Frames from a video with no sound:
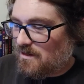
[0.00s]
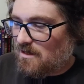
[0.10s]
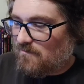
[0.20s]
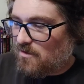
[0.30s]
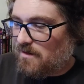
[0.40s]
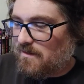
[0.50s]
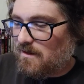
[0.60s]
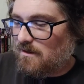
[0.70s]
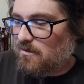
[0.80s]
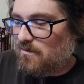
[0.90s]
cover art
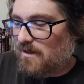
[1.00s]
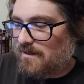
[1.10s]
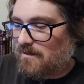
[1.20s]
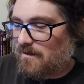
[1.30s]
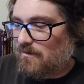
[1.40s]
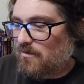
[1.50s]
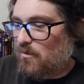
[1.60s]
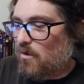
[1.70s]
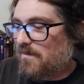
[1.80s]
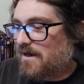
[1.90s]
that you like,
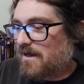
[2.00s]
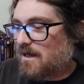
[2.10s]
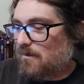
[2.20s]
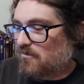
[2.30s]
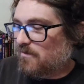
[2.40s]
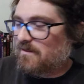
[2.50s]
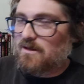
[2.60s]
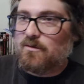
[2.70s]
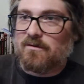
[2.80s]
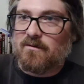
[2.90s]
the one that it comes with
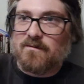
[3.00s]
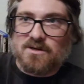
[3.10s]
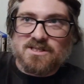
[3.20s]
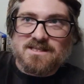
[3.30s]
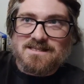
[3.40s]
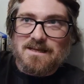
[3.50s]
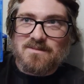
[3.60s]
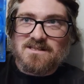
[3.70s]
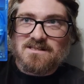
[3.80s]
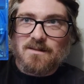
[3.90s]
that you can reverse is the
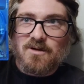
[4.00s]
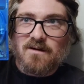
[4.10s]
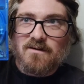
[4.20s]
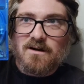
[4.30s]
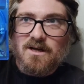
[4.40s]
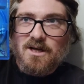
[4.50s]
same as the slipcover.